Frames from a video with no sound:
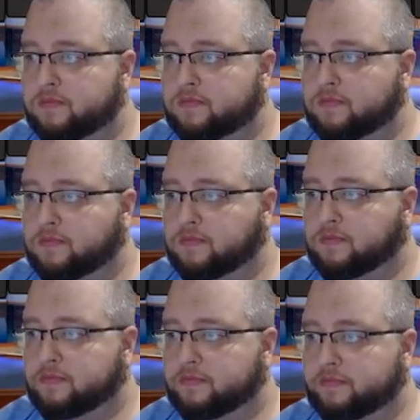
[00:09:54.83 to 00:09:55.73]

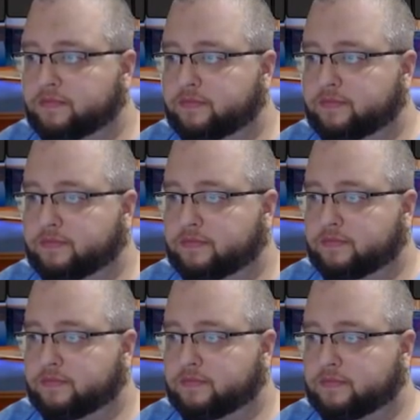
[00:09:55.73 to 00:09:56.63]

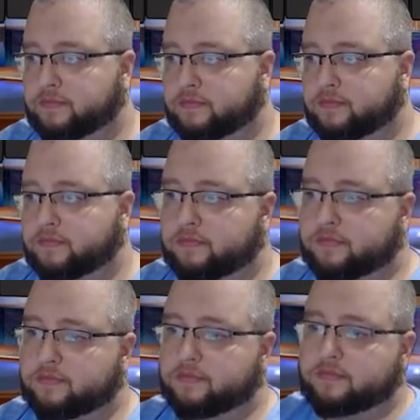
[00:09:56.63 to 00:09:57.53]

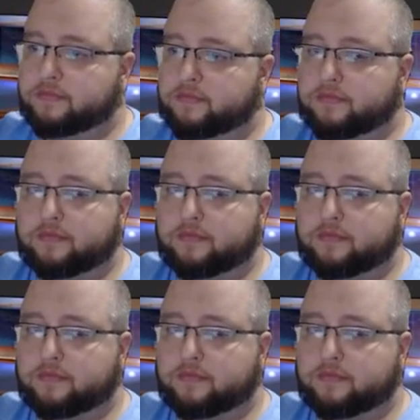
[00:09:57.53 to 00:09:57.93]
This person isn't speaking.